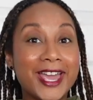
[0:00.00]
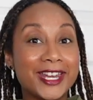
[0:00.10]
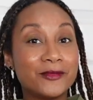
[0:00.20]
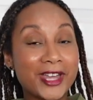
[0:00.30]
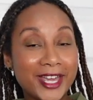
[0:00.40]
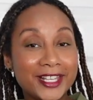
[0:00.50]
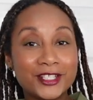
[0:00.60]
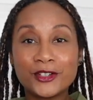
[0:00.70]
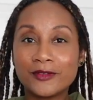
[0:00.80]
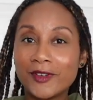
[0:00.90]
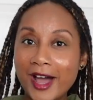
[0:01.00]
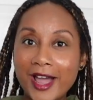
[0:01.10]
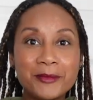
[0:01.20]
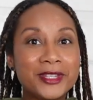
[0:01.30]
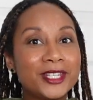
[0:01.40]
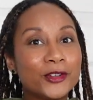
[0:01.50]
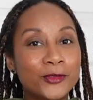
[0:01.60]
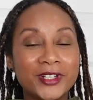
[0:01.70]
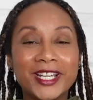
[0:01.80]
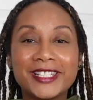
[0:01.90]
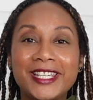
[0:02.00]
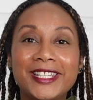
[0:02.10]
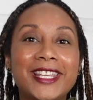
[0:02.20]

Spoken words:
And if that is your vibe, then don't forget to hit